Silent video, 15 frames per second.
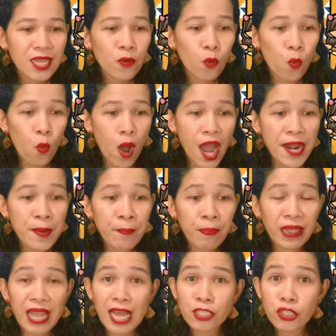1
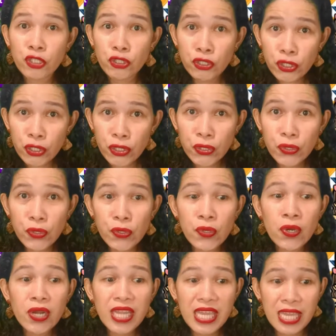plus
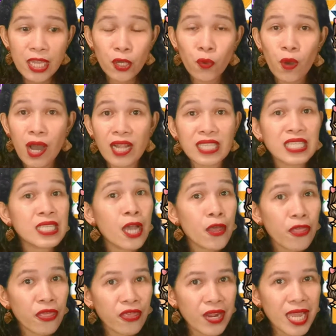2 equals
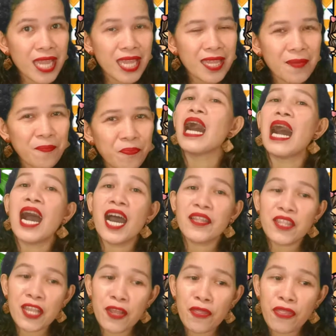3.
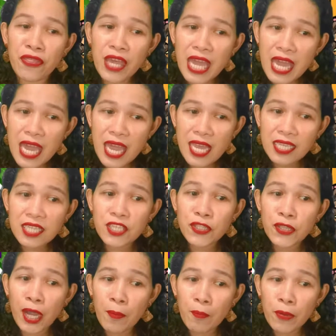Adding this
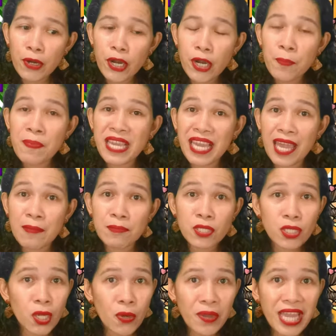number became
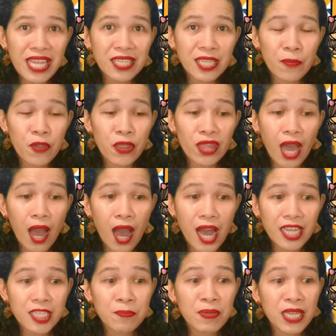so easy with
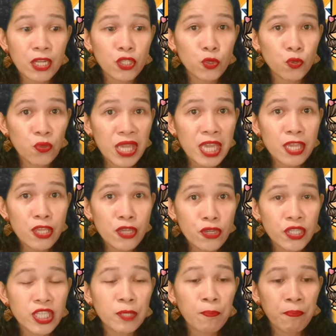us because we
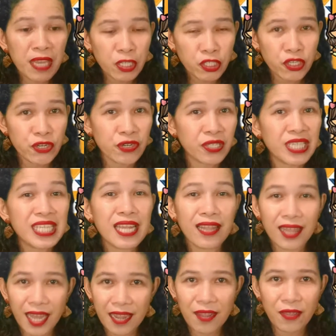used pictures
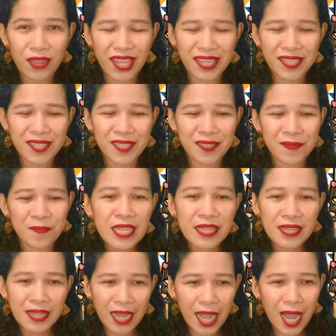like this.
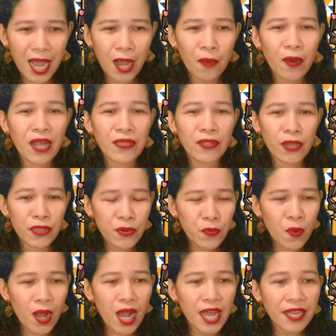Now, another
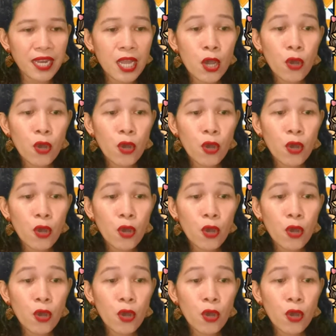one.